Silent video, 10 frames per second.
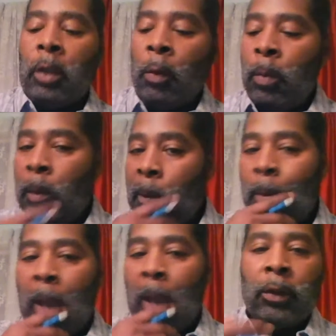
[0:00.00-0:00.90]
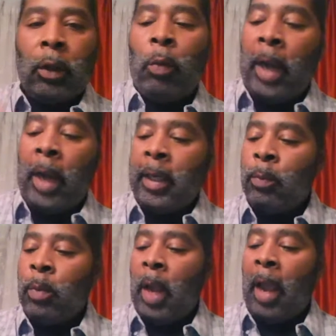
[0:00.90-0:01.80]
Well, I'll throw right
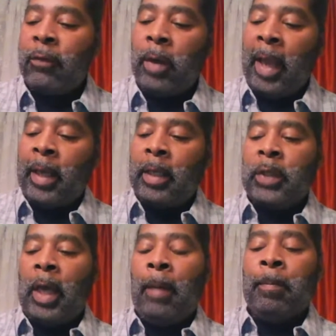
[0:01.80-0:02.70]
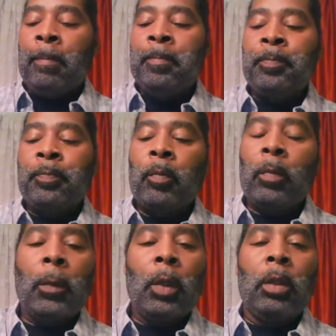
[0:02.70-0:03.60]
in after that is the
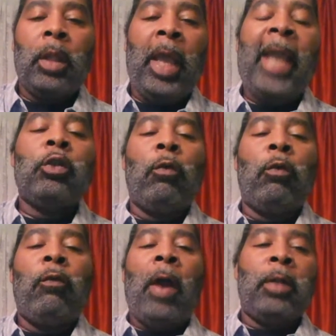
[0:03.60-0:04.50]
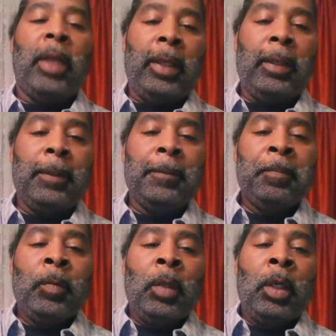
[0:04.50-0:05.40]
Angel Fire link
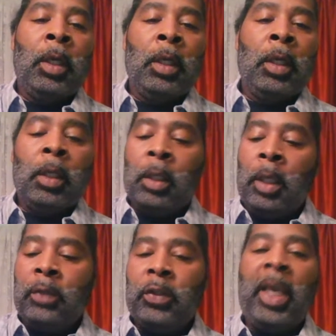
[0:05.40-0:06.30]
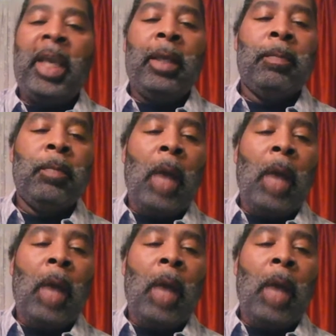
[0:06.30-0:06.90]
is key.